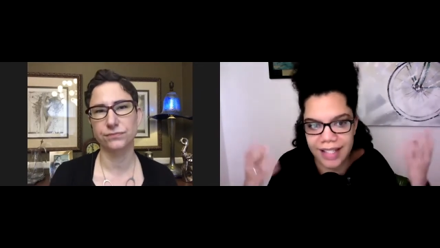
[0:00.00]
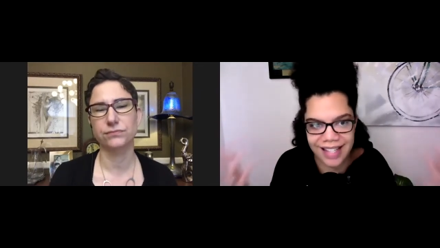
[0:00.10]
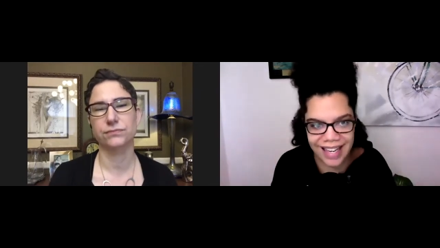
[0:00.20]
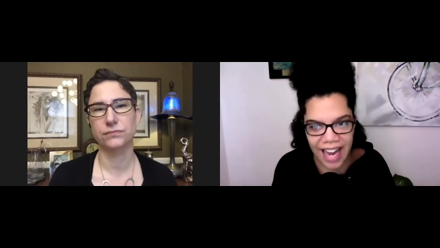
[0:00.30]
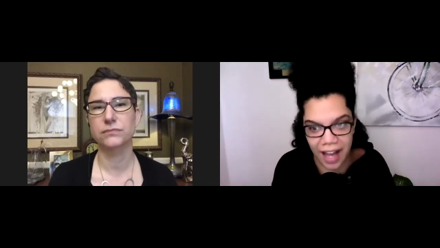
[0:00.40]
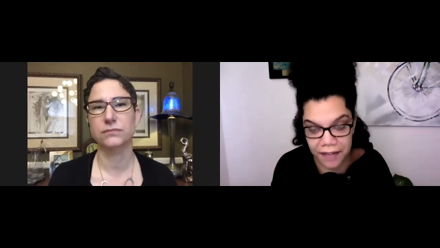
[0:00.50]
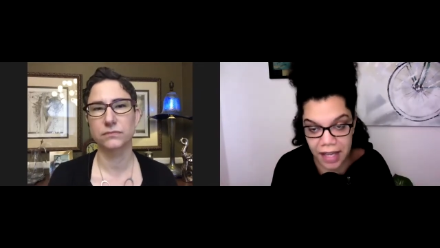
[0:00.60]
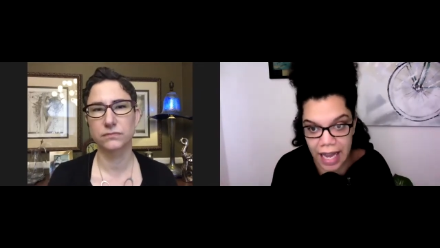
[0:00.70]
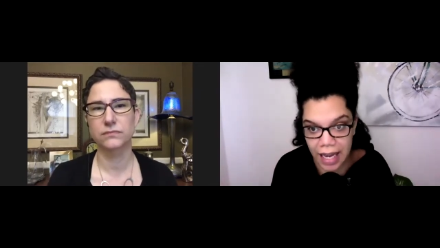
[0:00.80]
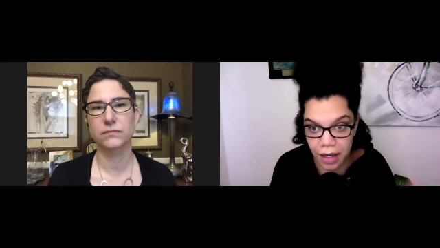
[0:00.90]
Speaker 1: they
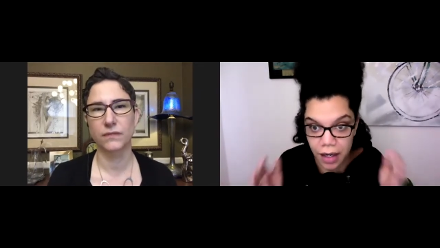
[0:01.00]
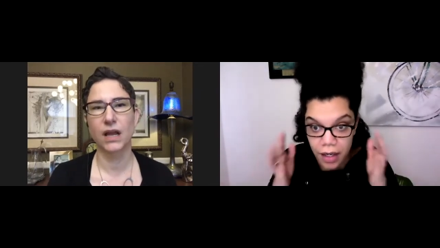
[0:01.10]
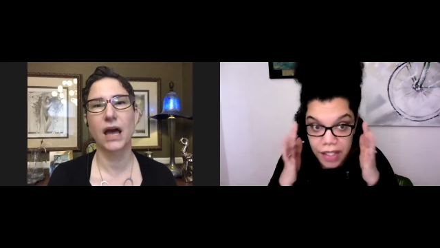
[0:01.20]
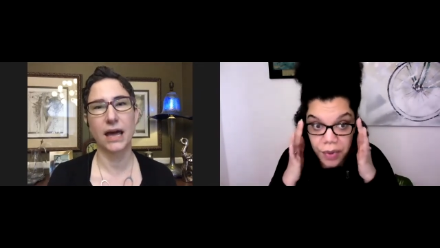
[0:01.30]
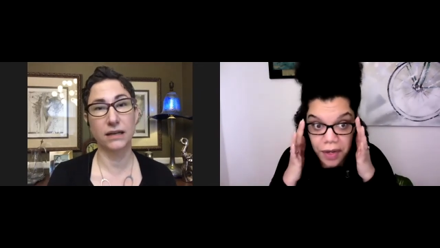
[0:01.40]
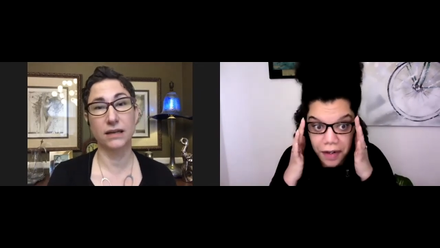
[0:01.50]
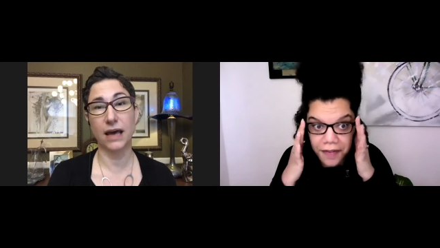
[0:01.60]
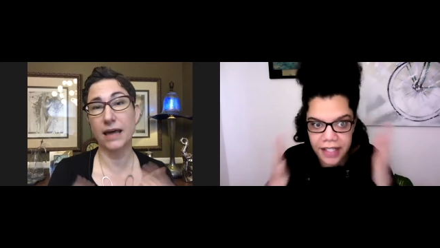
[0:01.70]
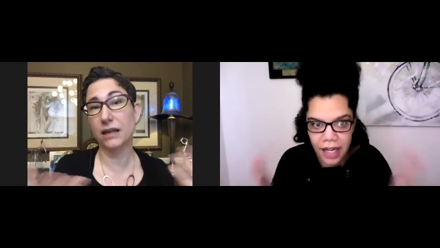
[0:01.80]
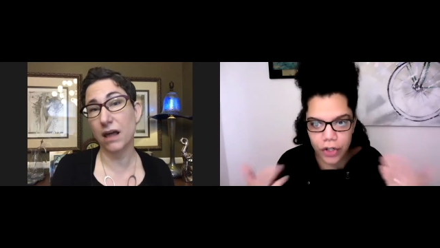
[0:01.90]
navigate. So and even if it's
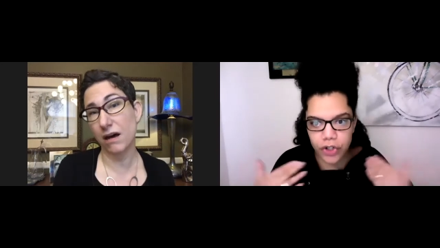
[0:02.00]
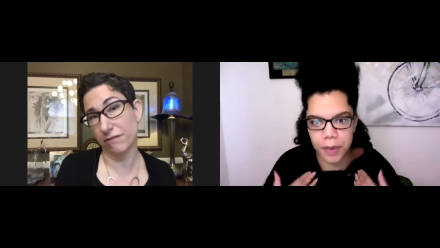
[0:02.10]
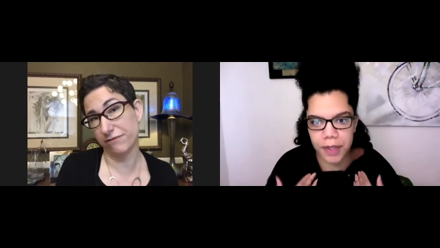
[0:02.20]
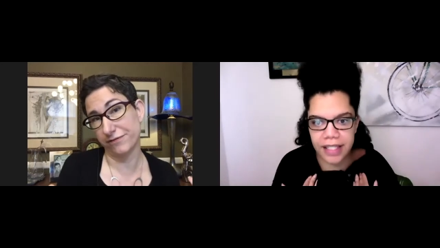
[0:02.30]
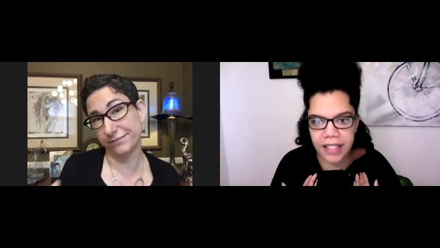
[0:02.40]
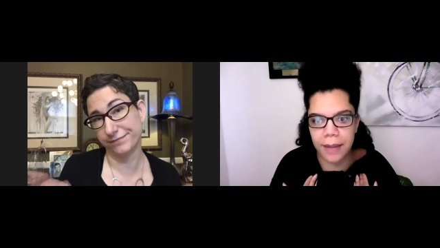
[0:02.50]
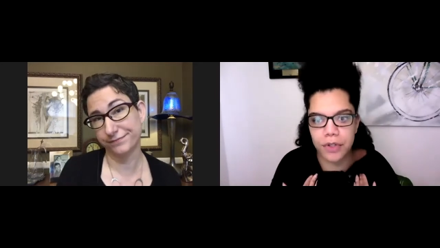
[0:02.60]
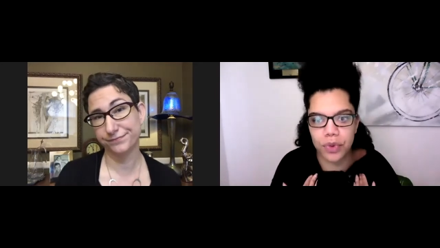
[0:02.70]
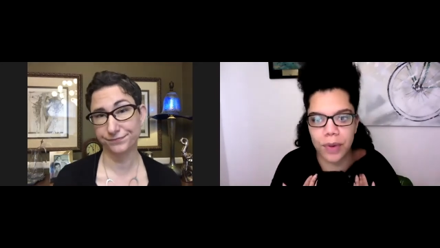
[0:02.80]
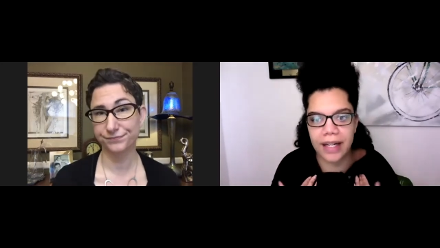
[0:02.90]
not attributed to them
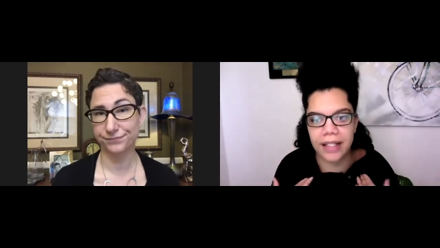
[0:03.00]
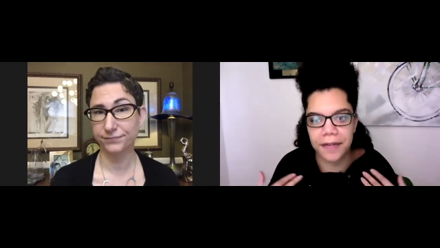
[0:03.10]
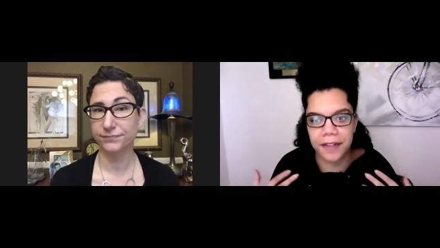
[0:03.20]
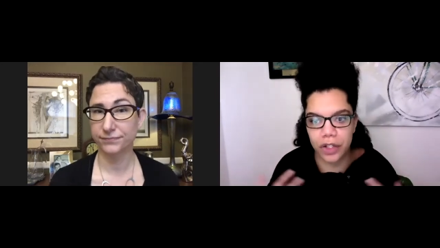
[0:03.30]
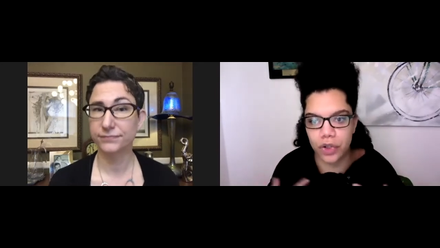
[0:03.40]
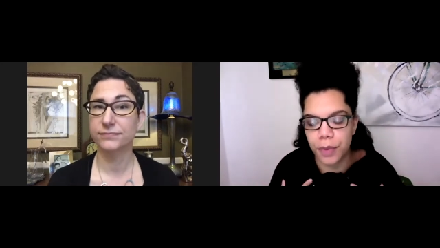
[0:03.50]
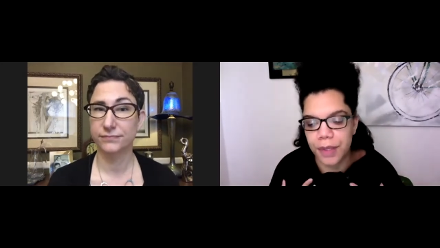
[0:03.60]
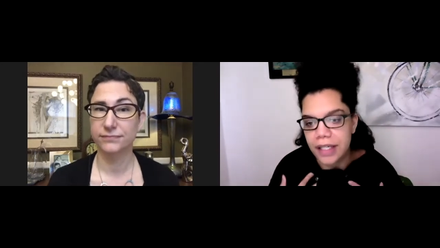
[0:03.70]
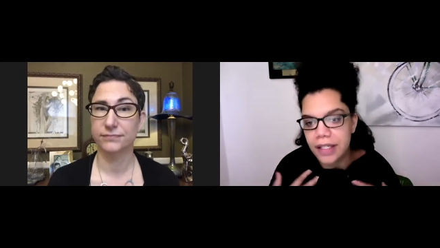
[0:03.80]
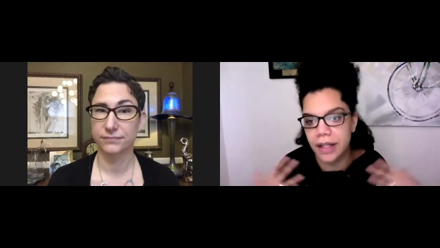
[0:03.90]
directly, if it's attributed
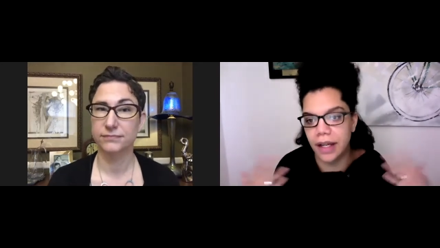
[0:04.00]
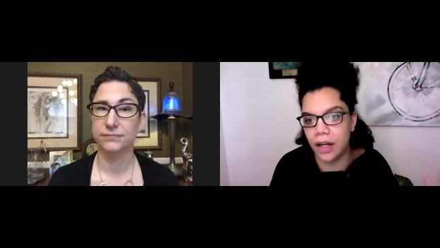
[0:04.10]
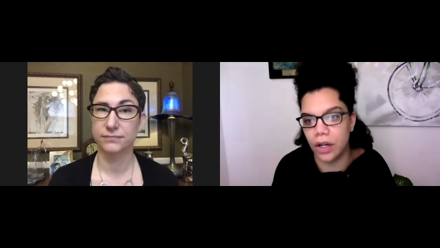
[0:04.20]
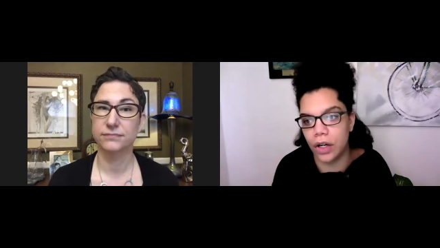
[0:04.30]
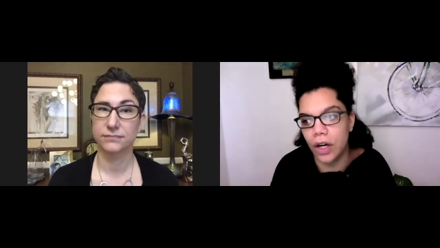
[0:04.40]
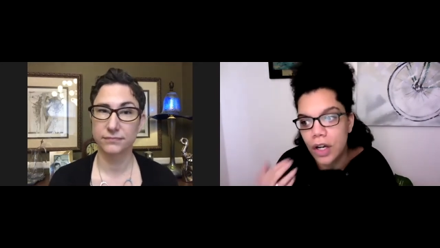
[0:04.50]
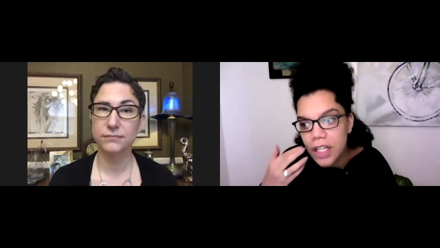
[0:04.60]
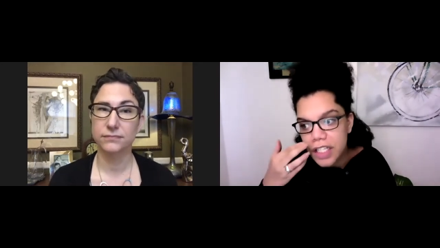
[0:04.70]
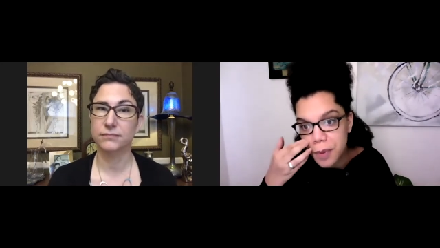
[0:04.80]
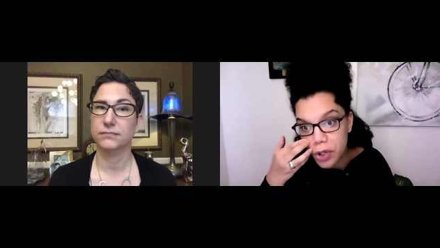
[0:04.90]
to their
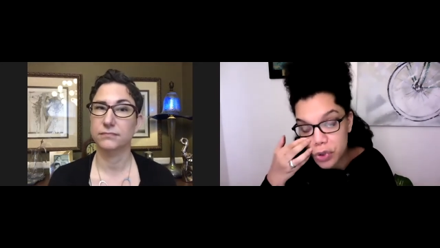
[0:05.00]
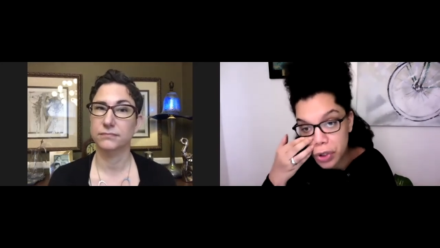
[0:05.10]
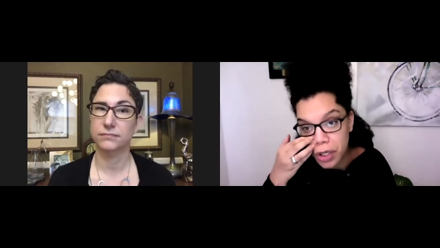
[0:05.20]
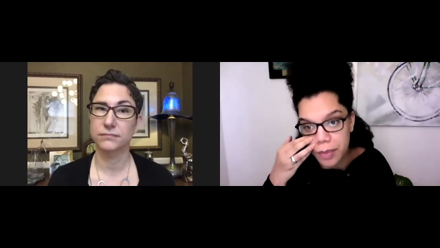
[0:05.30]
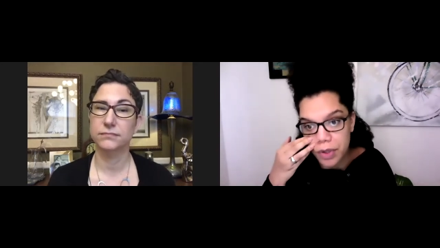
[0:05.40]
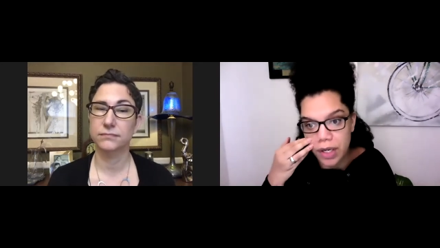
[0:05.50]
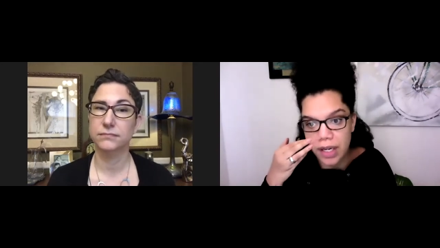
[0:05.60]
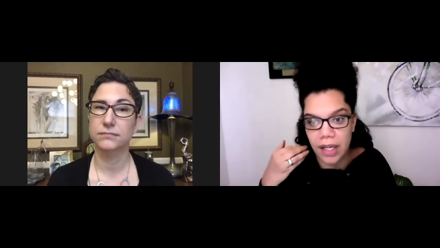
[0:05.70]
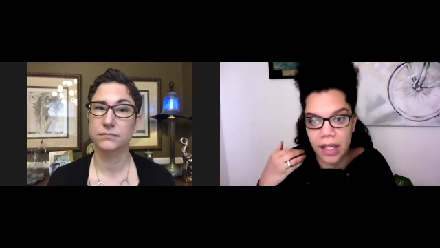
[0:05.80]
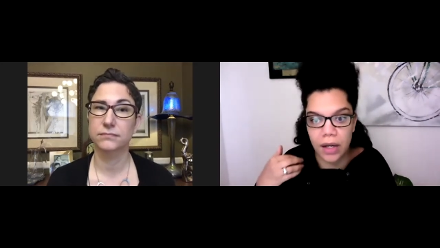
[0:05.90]
spiritual
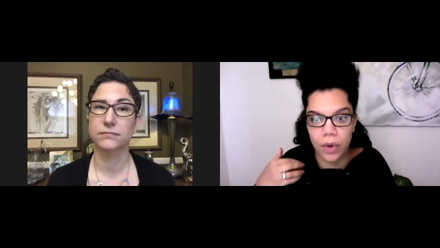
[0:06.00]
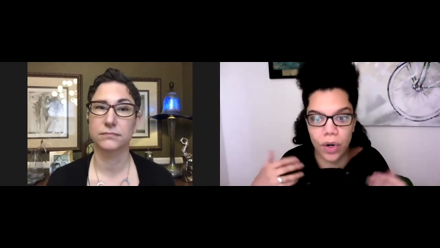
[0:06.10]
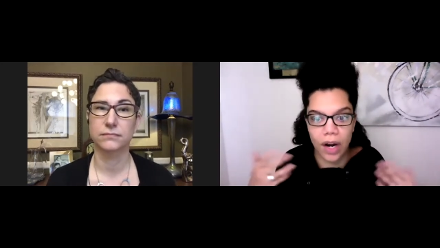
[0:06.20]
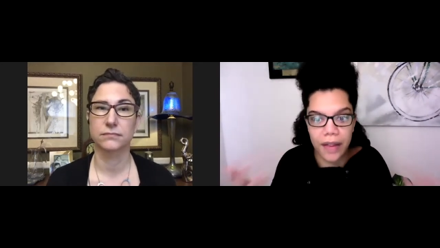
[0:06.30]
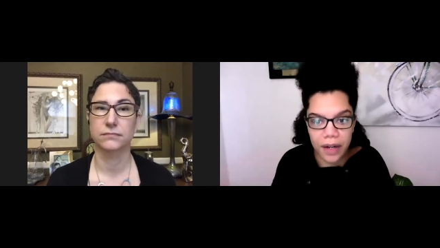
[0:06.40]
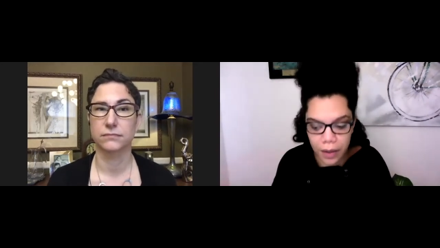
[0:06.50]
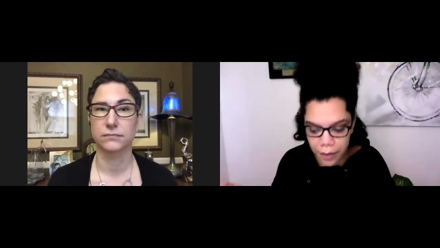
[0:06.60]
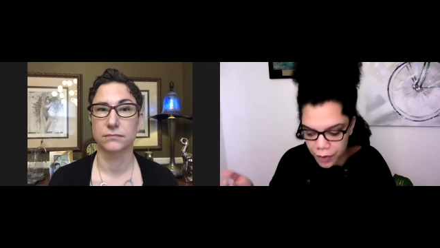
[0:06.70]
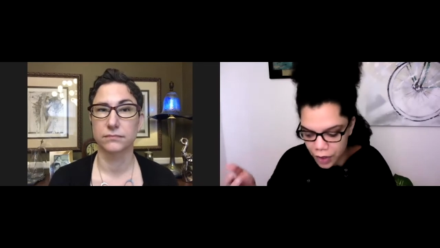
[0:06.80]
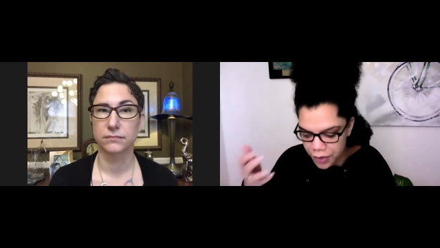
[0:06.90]
community or other
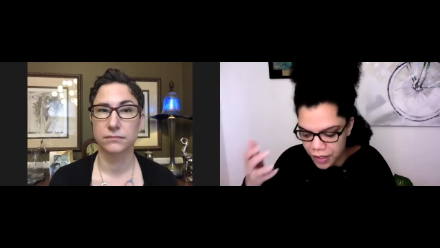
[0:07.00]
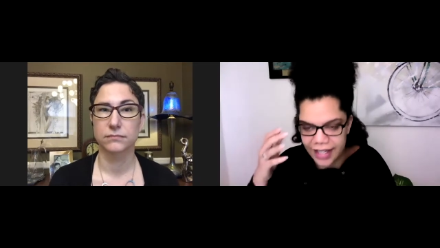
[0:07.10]
communities.